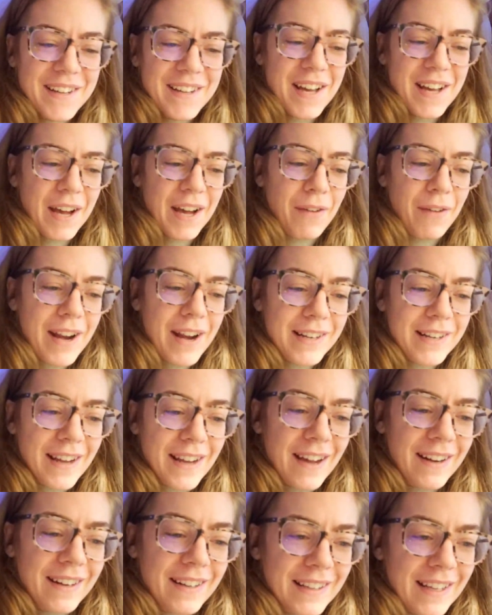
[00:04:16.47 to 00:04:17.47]
I write it
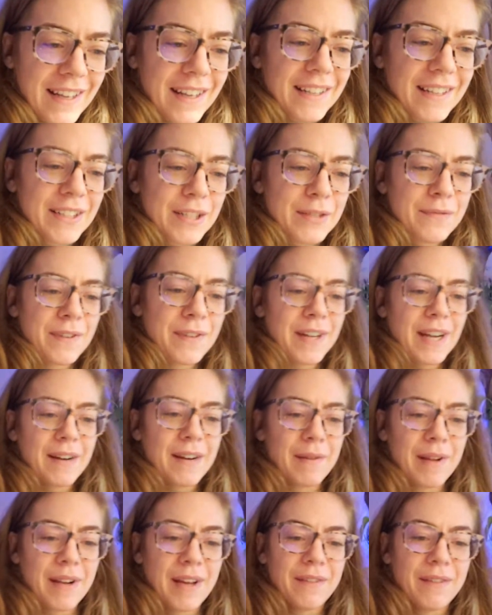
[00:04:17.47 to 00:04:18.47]
down and then I just forget if
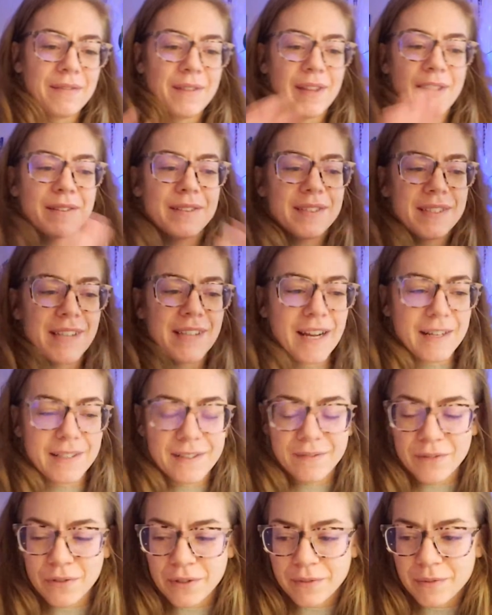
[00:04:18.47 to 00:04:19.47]
I have like stacks
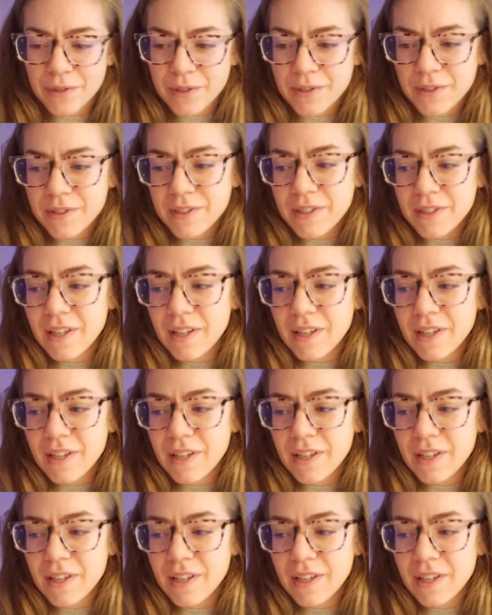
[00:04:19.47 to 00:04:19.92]
of dream journals.